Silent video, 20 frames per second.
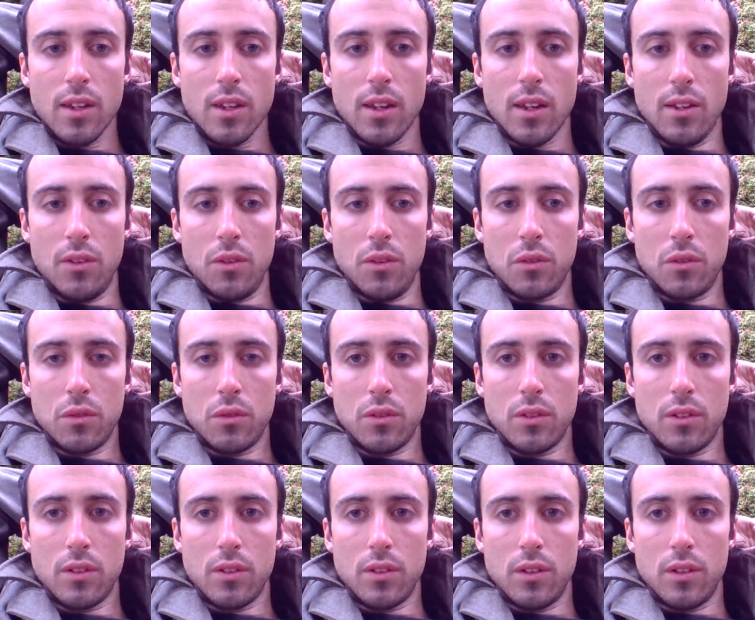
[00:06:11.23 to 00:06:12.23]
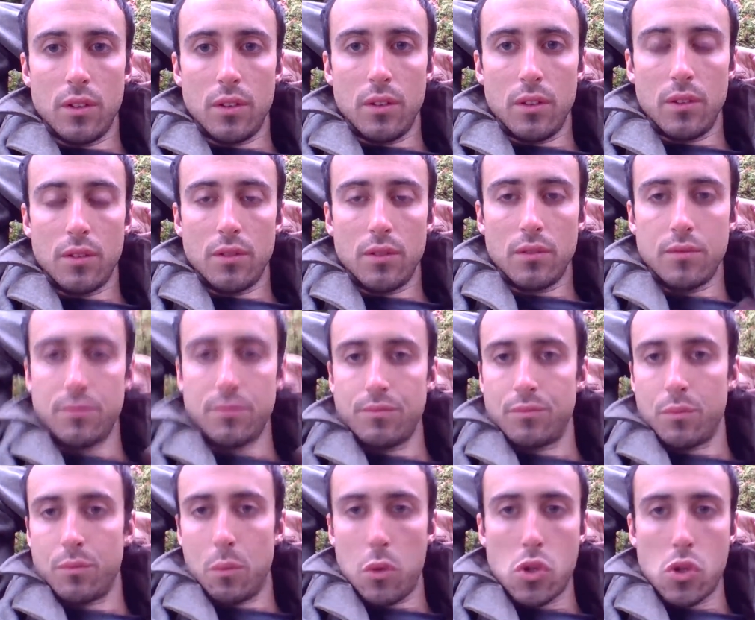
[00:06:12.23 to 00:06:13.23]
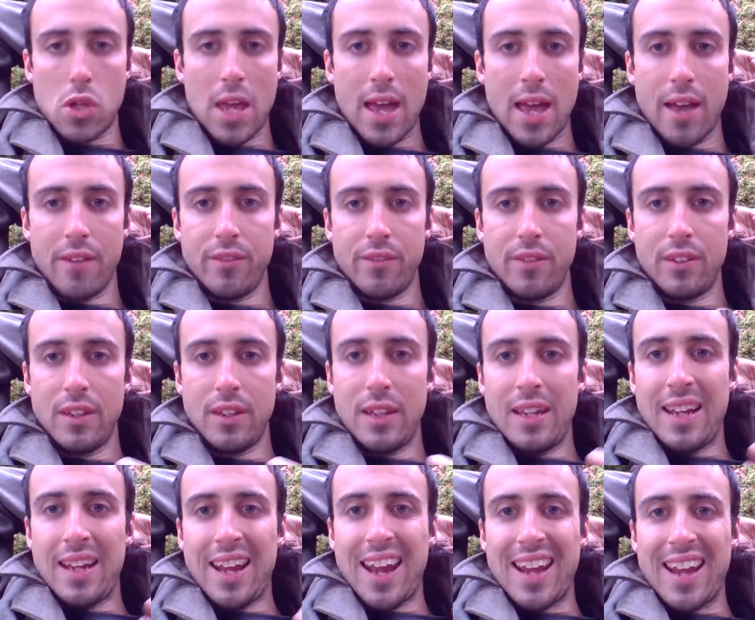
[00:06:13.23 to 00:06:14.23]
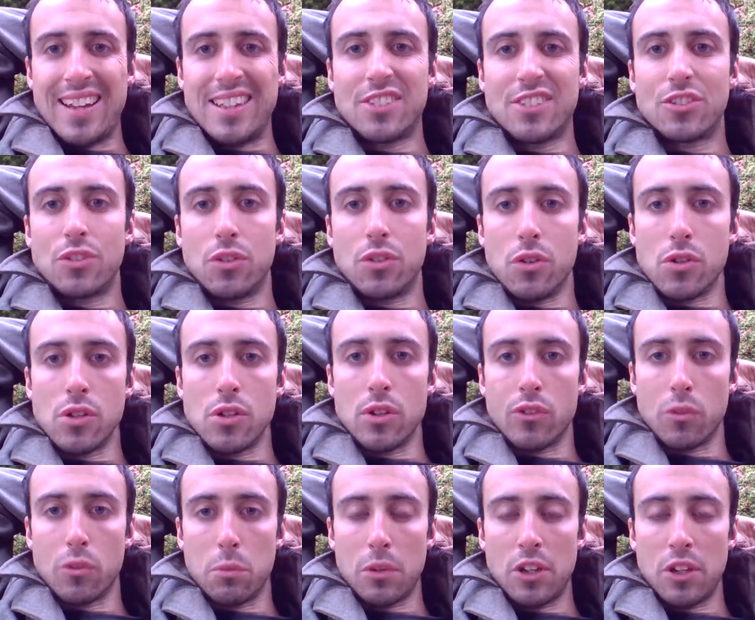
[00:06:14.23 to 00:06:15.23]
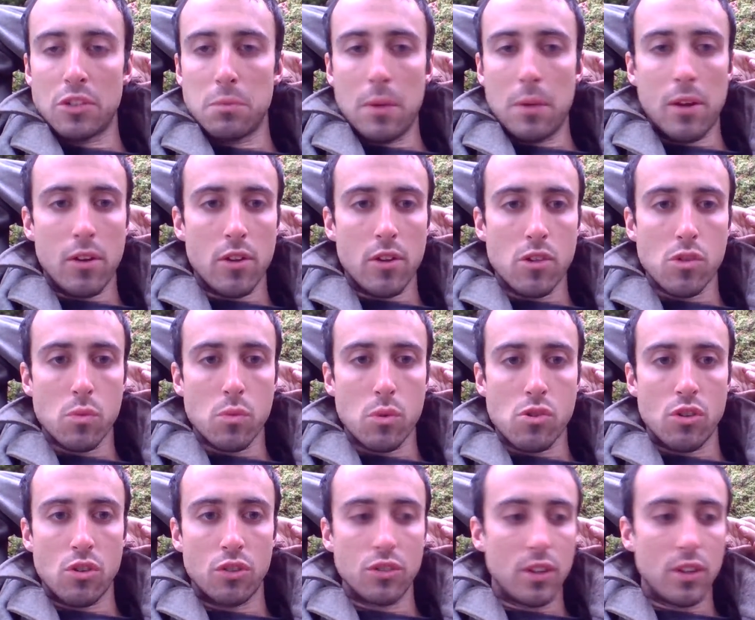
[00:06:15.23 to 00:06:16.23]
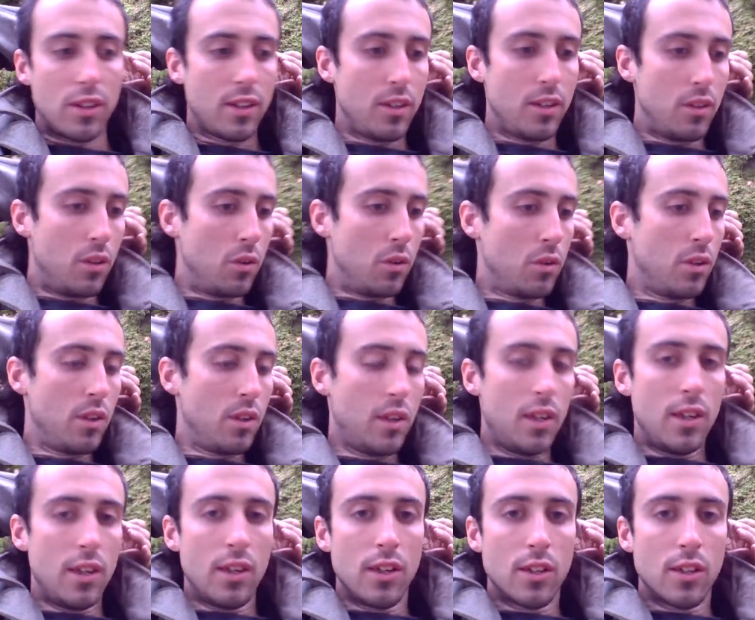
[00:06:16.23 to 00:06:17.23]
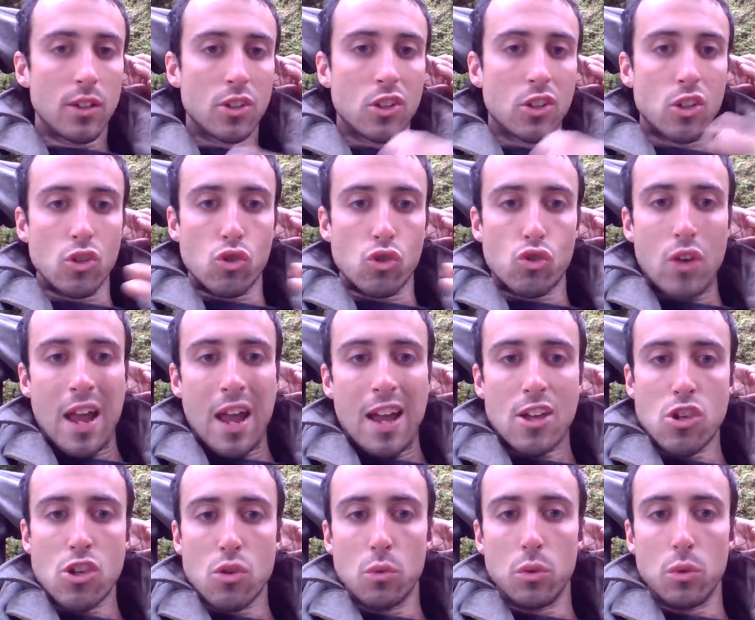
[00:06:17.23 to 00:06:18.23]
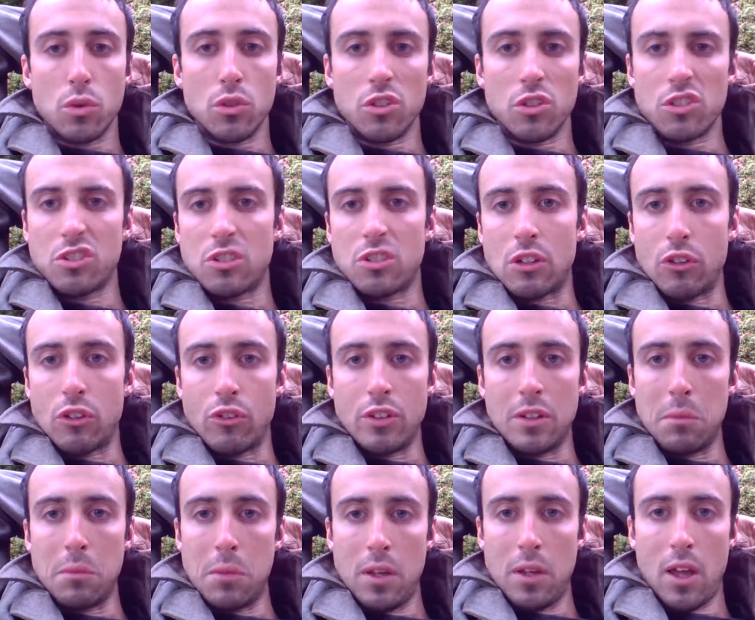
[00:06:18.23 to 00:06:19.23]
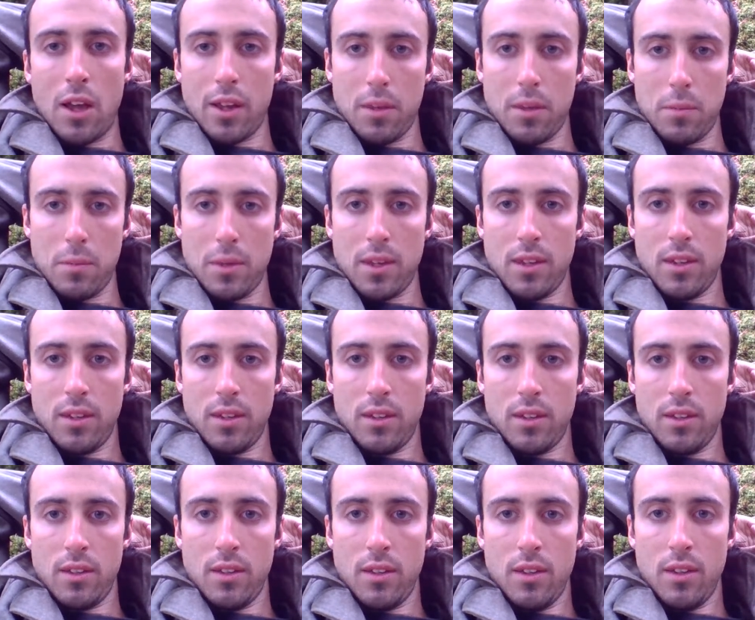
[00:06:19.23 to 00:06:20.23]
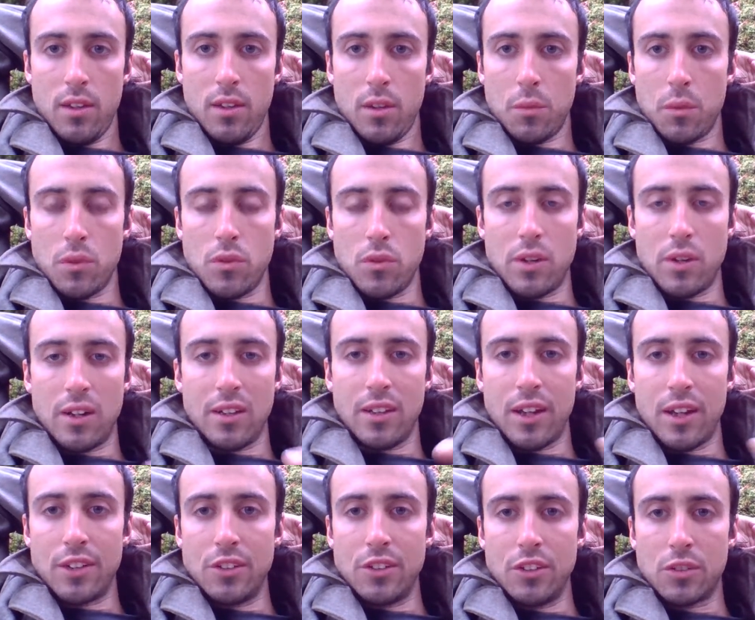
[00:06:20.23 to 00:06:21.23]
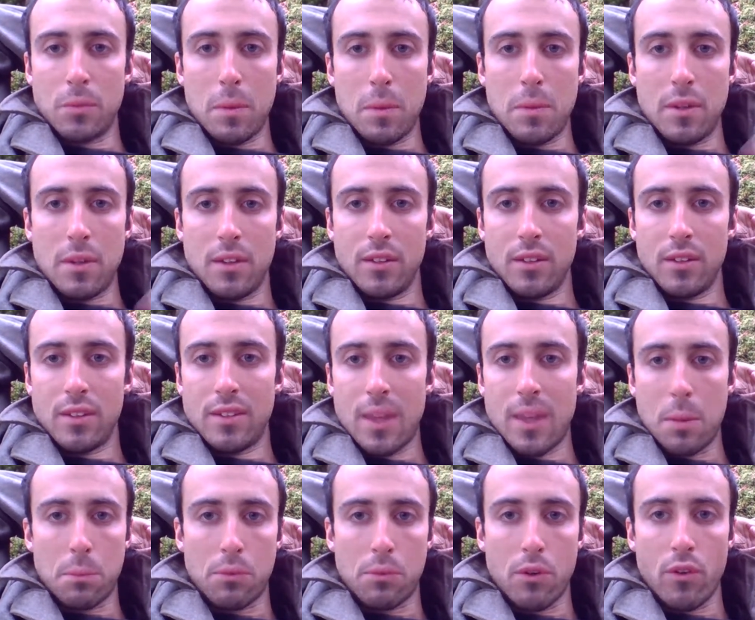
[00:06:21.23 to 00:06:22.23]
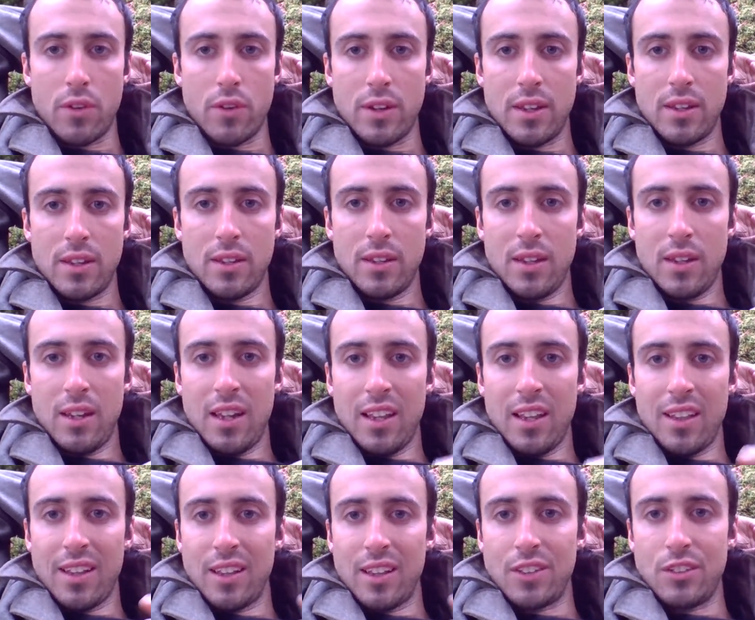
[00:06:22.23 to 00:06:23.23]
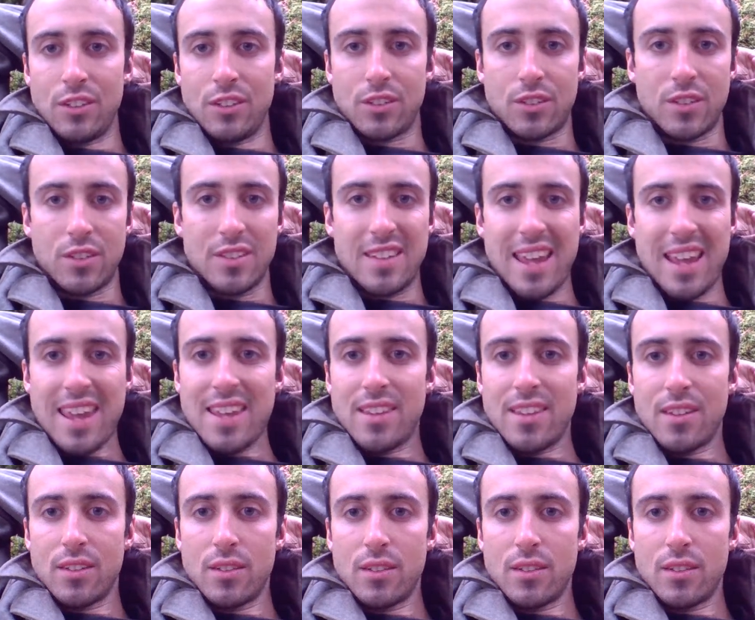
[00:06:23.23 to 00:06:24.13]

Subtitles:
you know, we should have an institution to replace marriage, which is like contractual serial monogamy, where you get a license, maybe a temporary license to date